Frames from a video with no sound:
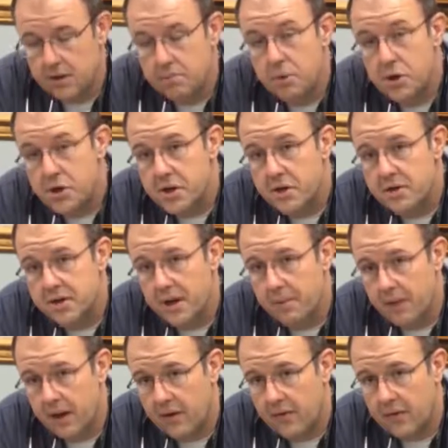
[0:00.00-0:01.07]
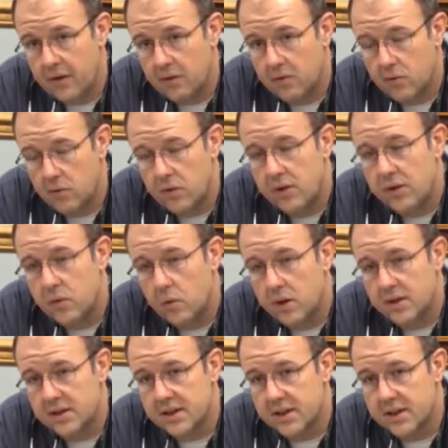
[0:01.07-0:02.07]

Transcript: So the push dose epinephrine really works